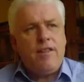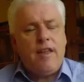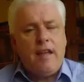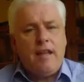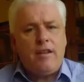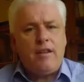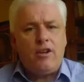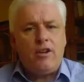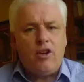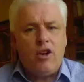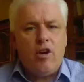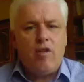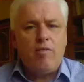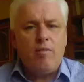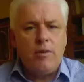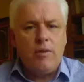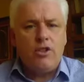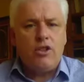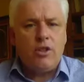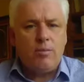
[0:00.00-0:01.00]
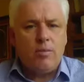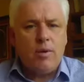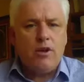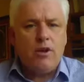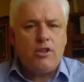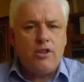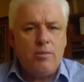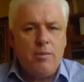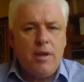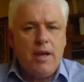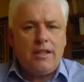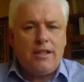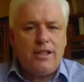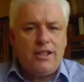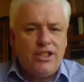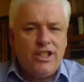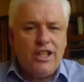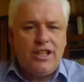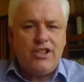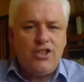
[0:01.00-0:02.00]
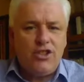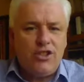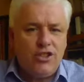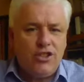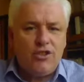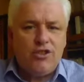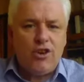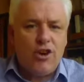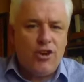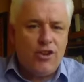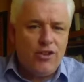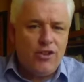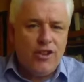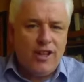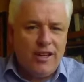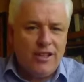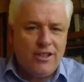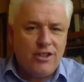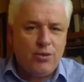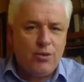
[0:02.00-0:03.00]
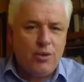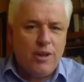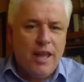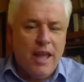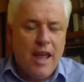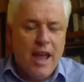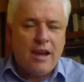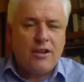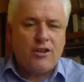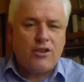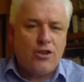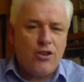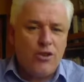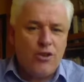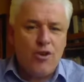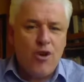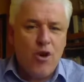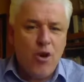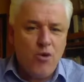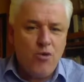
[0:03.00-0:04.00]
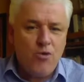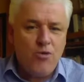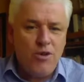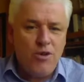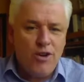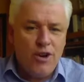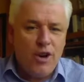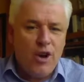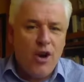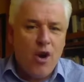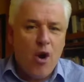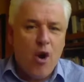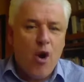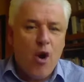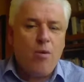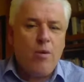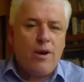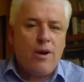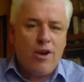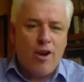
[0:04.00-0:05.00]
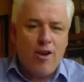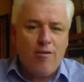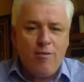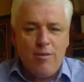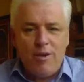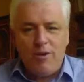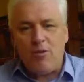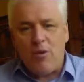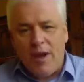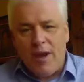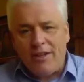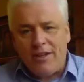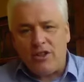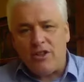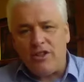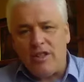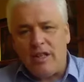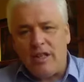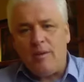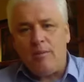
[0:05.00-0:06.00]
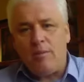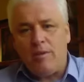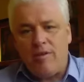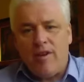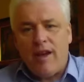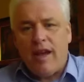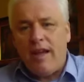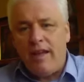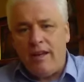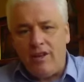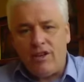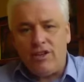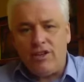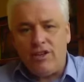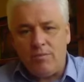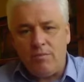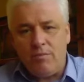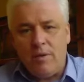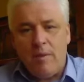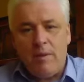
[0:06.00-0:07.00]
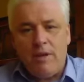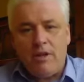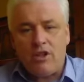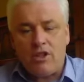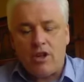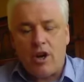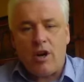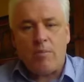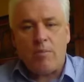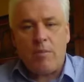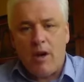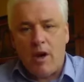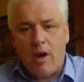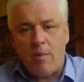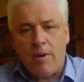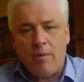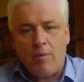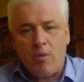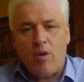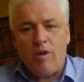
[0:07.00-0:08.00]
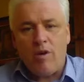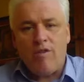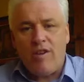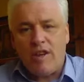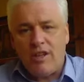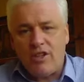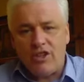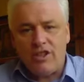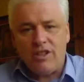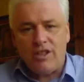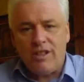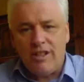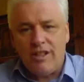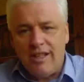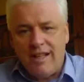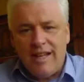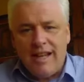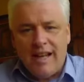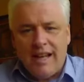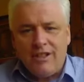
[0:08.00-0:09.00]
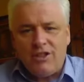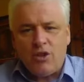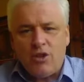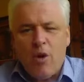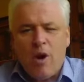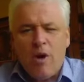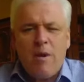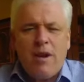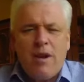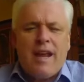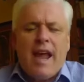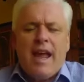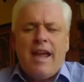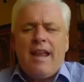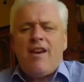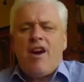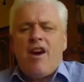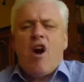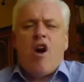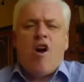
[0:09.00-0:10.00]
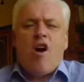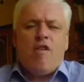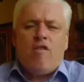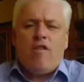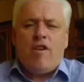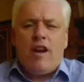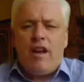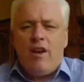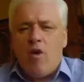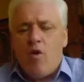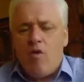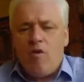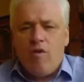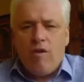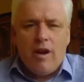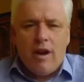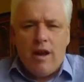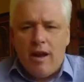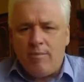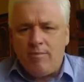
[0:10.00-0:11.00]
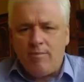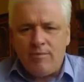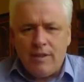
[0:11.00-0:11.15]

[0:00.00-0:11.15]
think that government's about to make decisions around things? So will they act on their own, or will government wait until providers maybe start becoming more efficient? And so are we kind of hovering over a